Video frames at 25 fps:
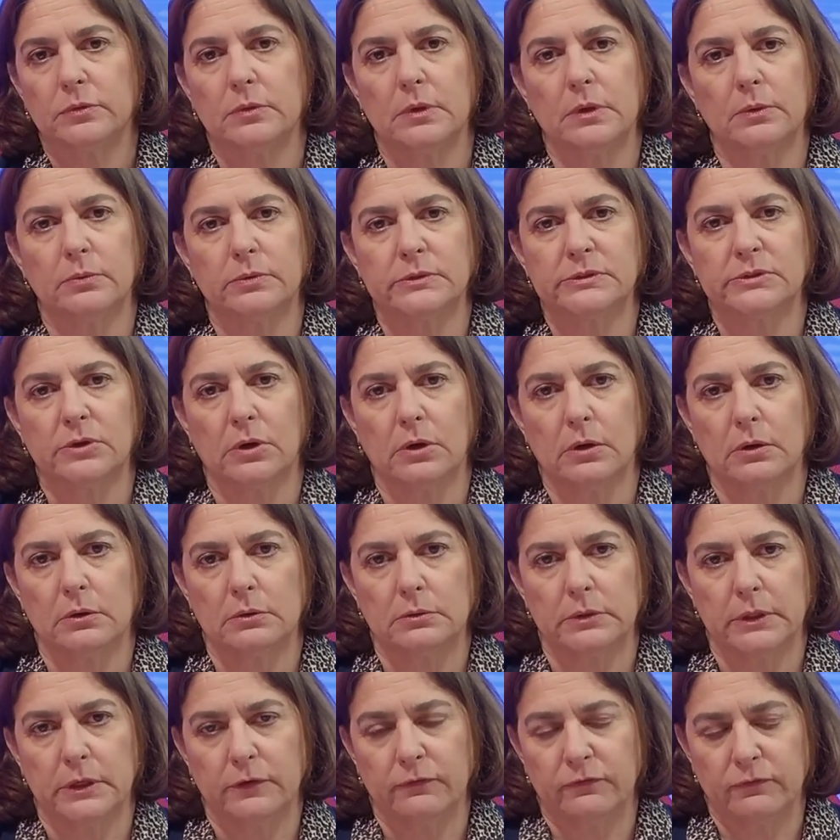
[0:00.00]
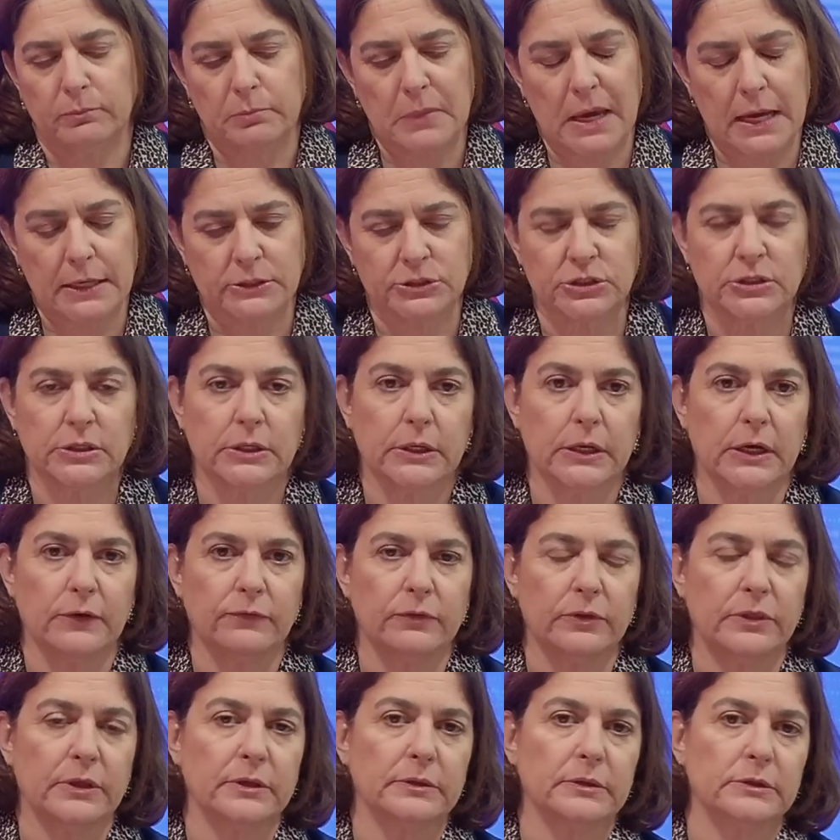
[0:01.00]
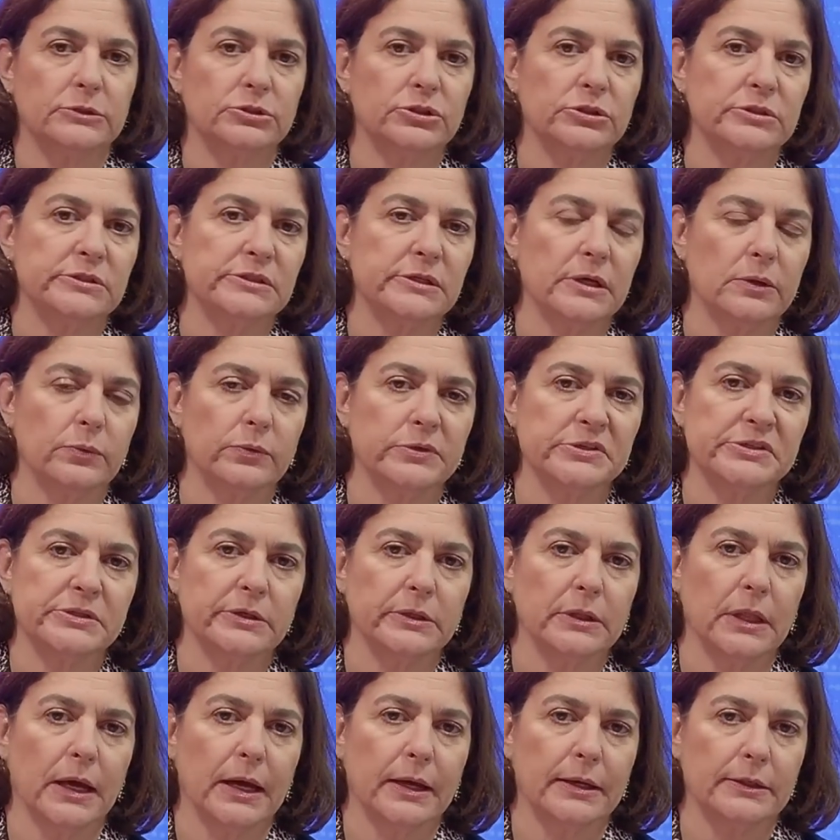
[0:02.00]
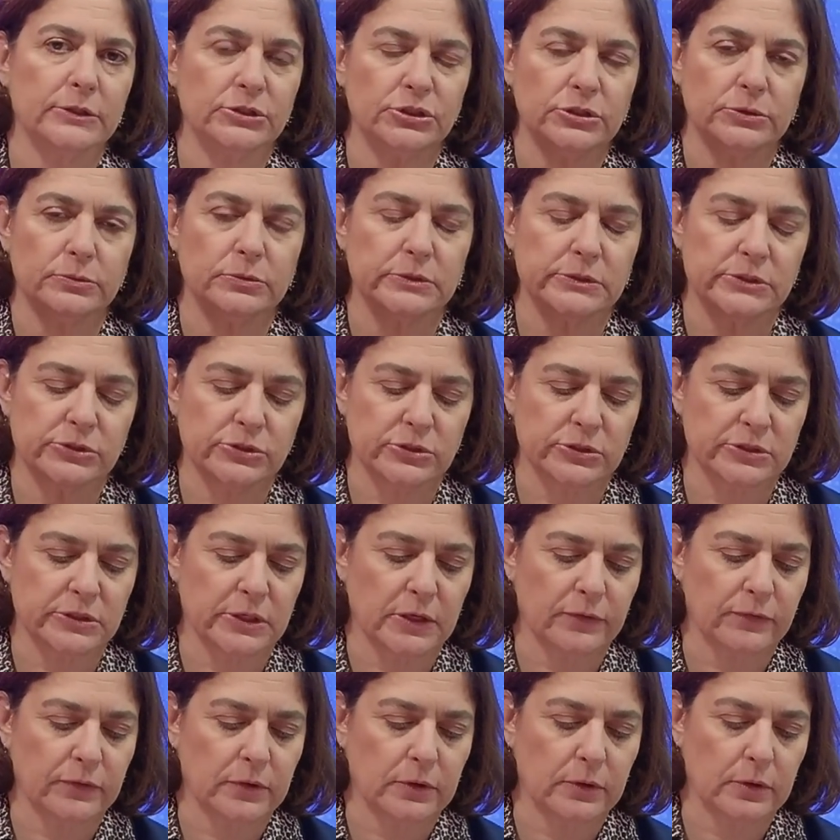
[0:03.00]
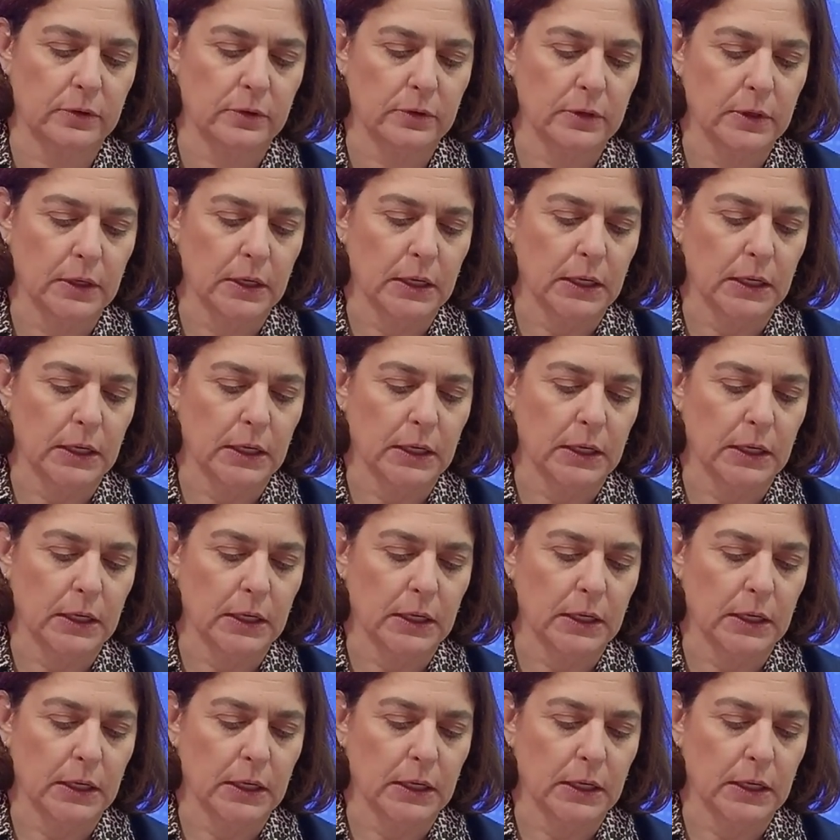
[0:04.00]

It was all imaginary. Everything that she said was a lie, and she was just given a